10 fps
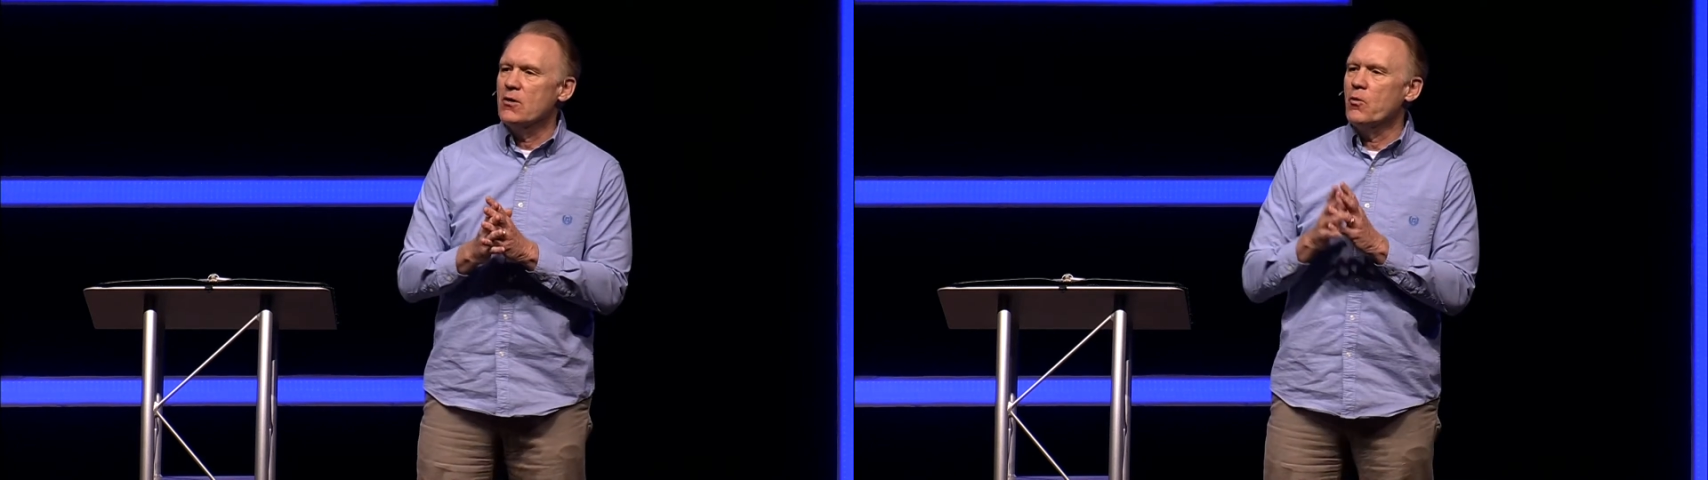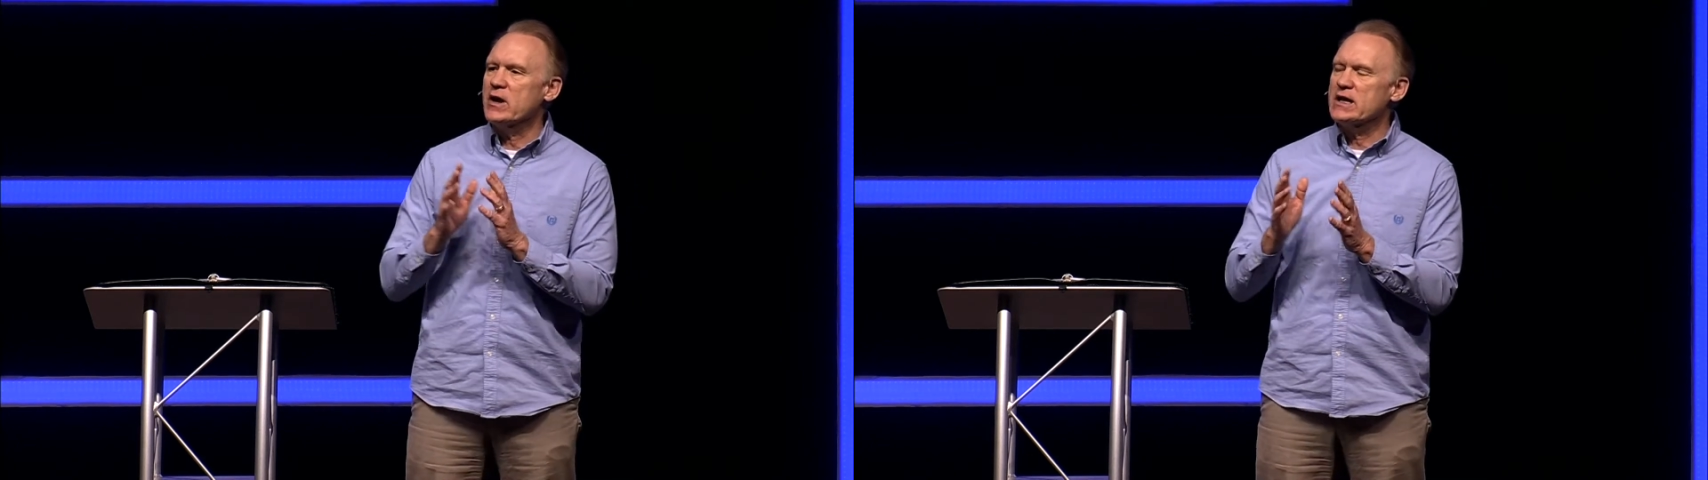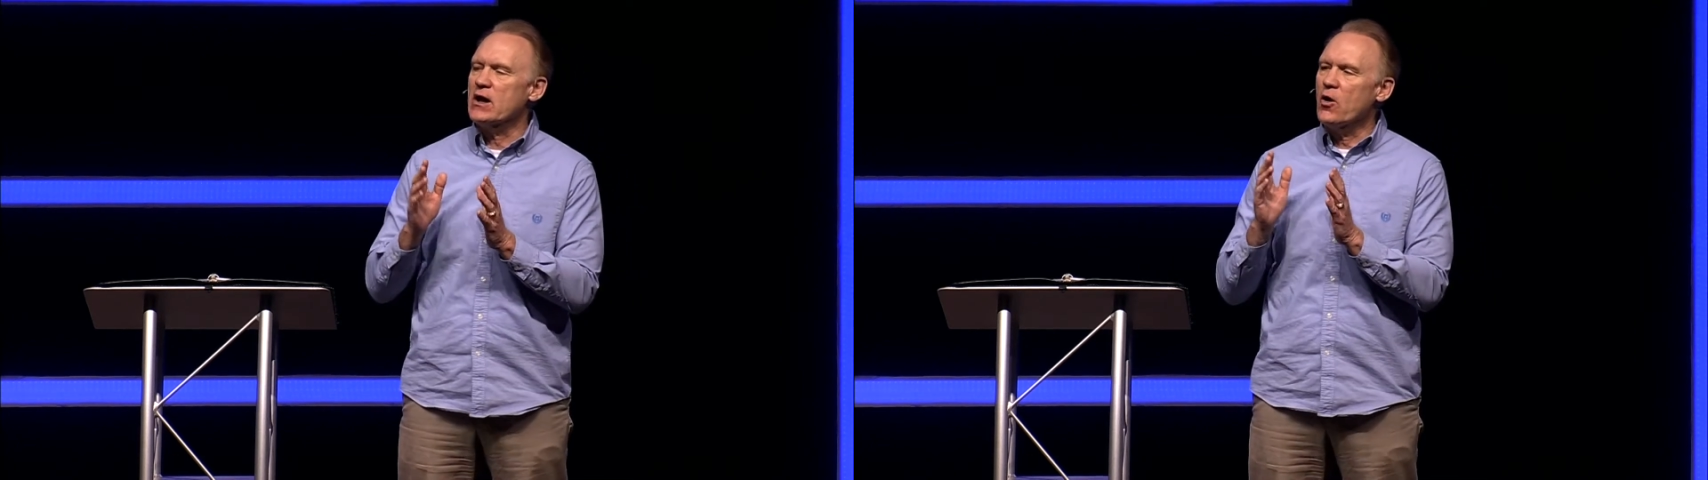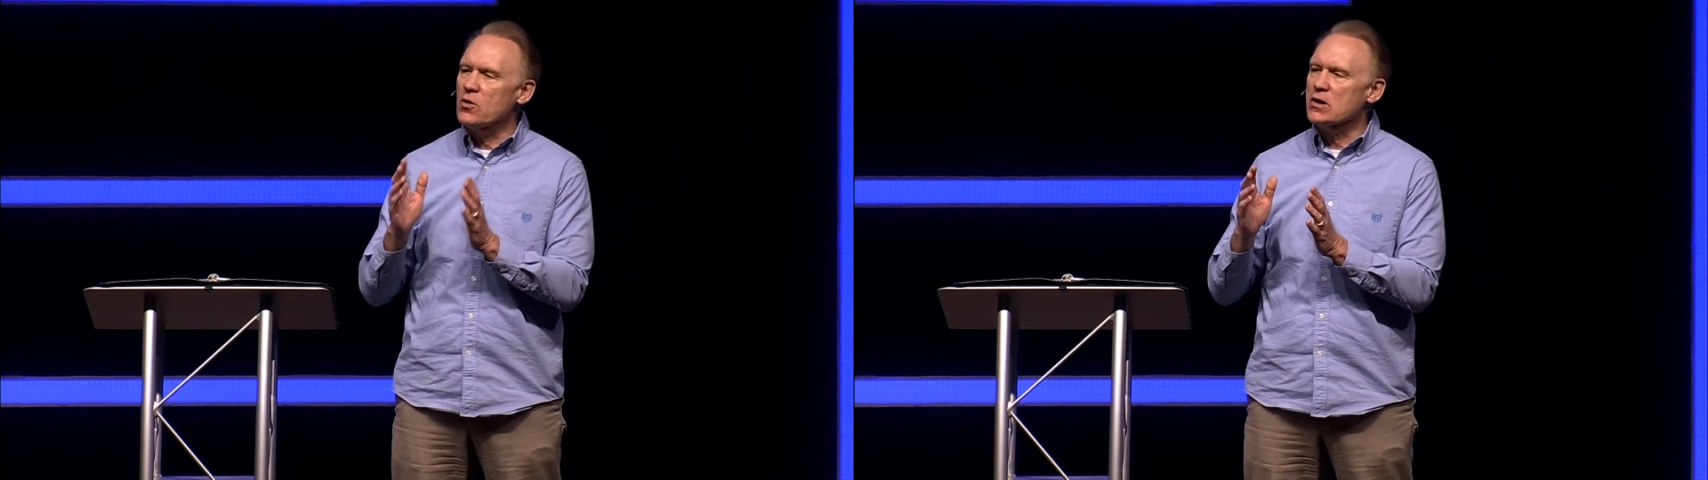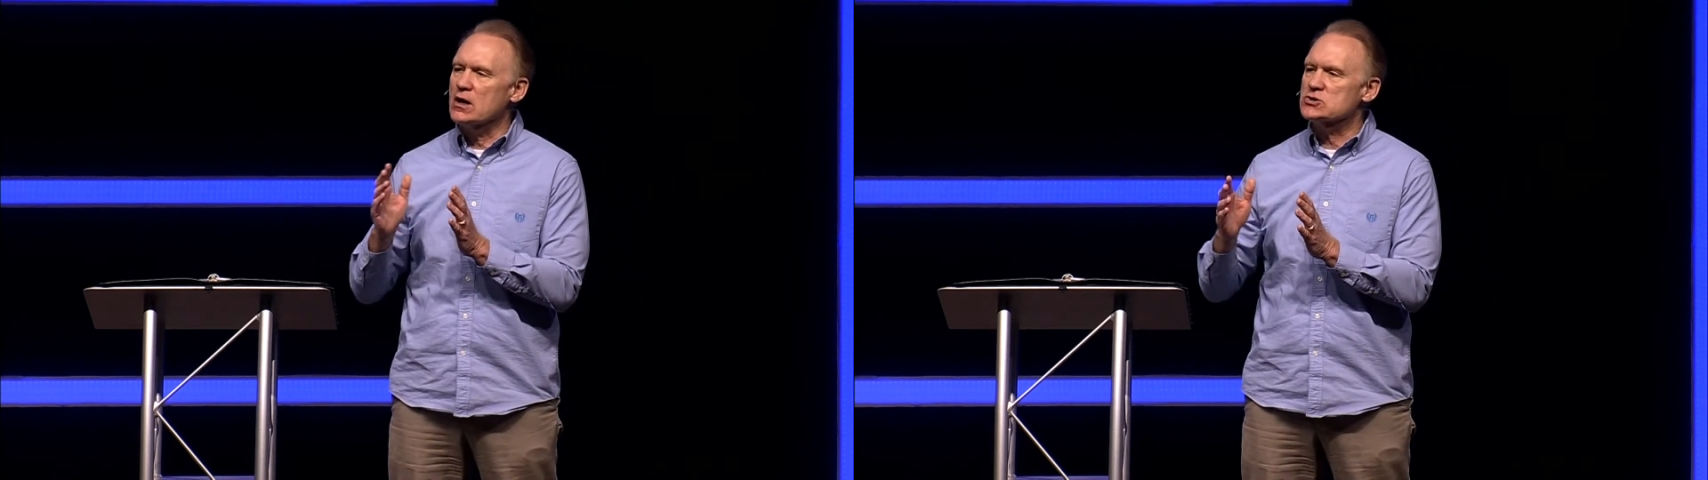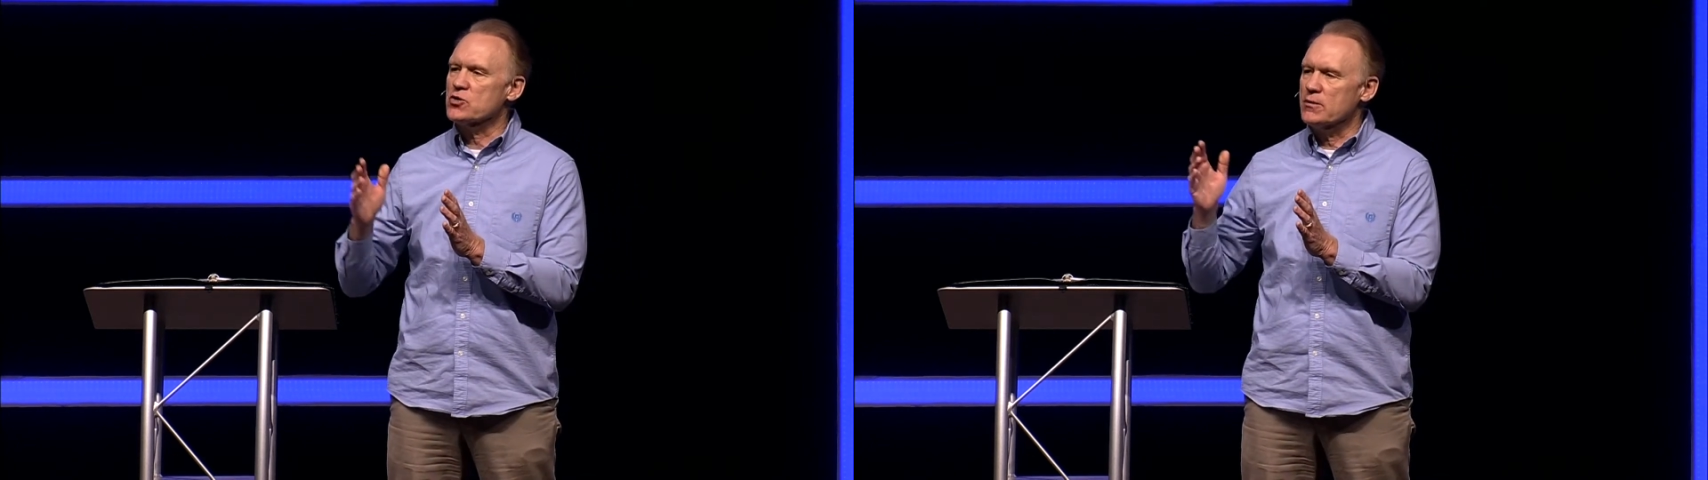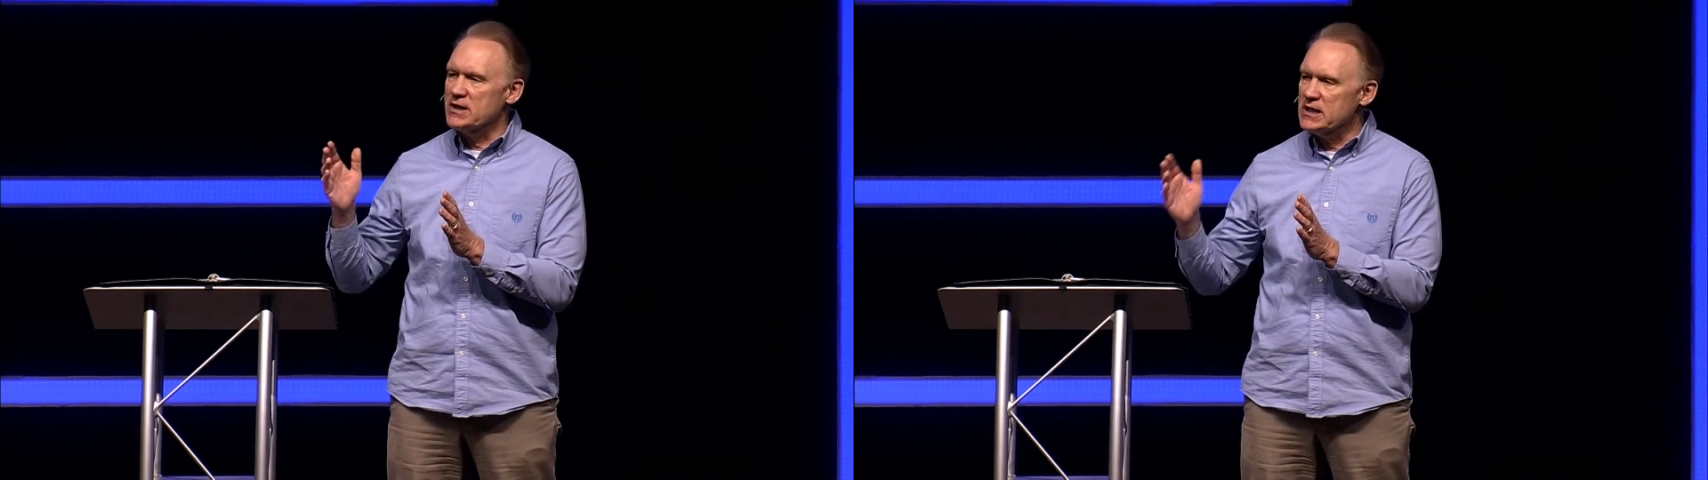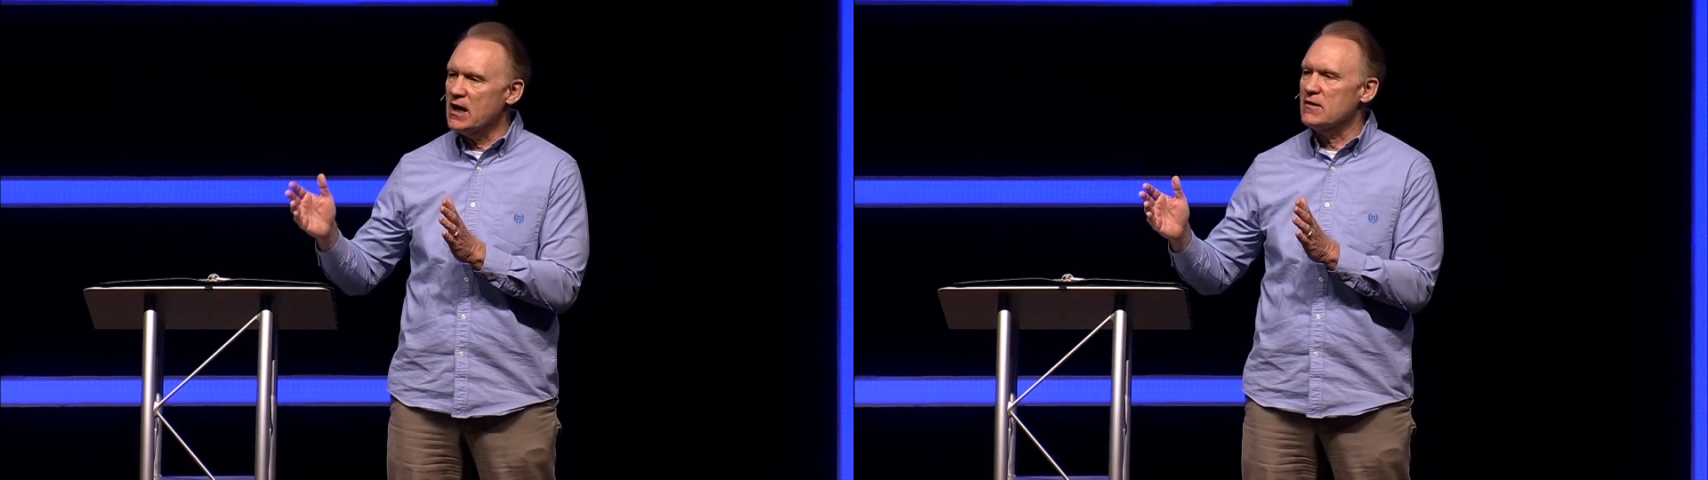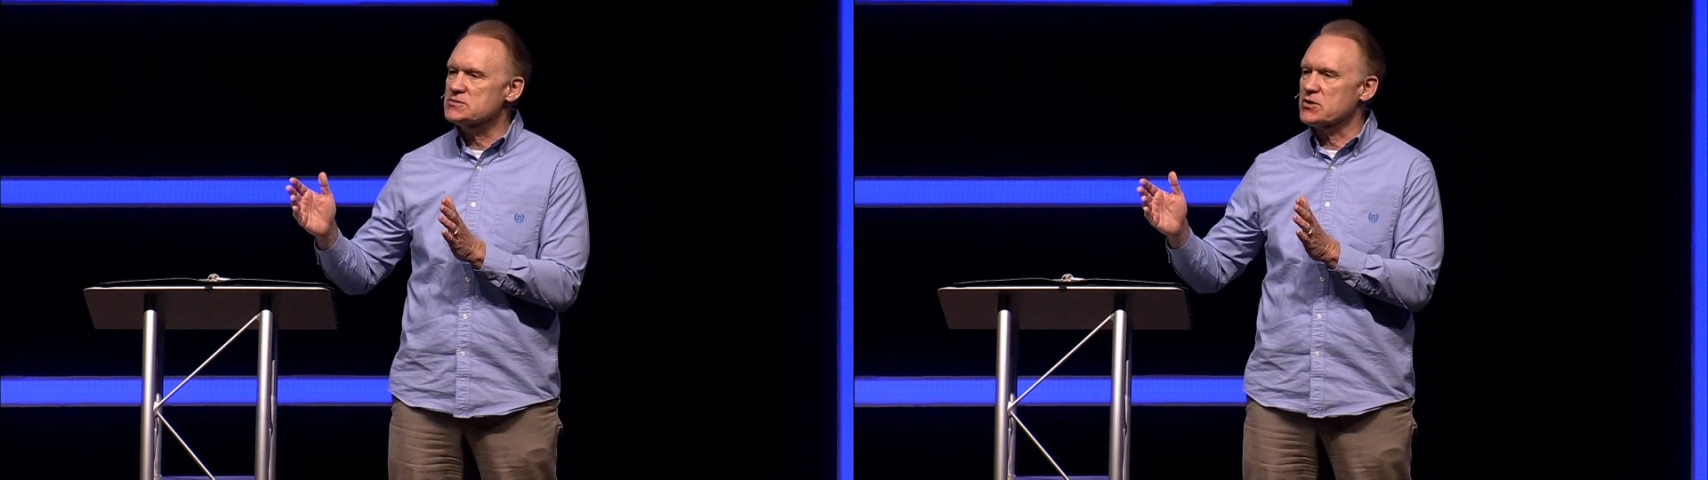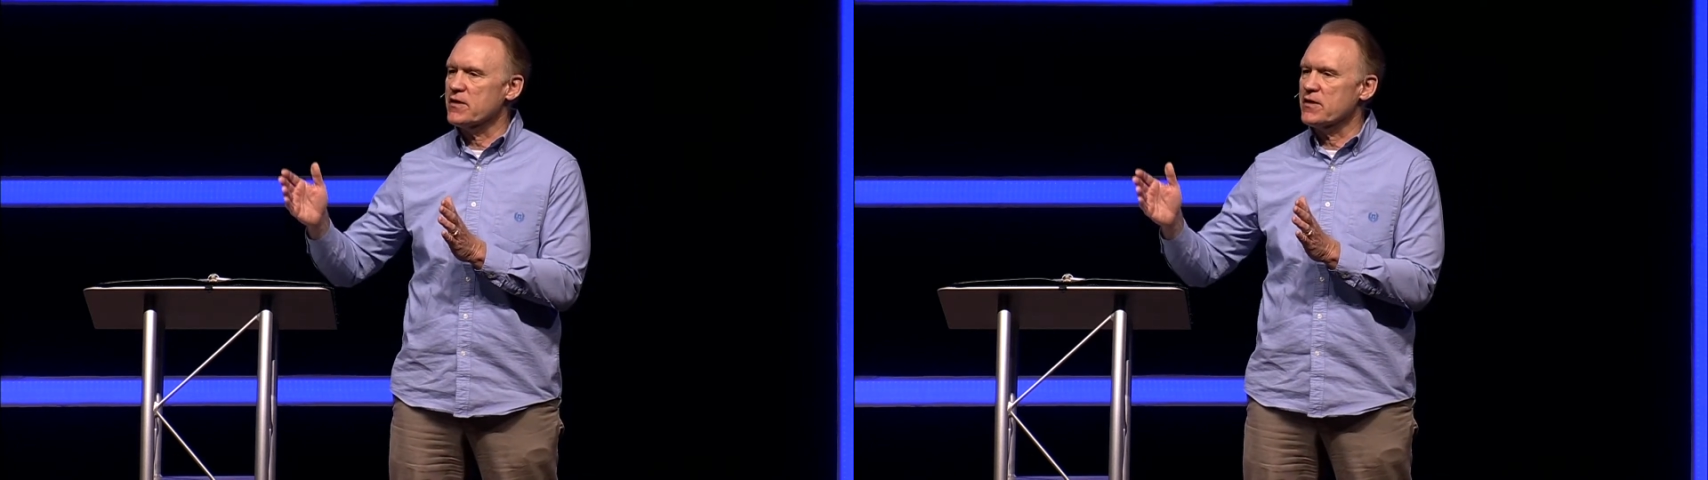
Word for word: wanting to hold on to him enough so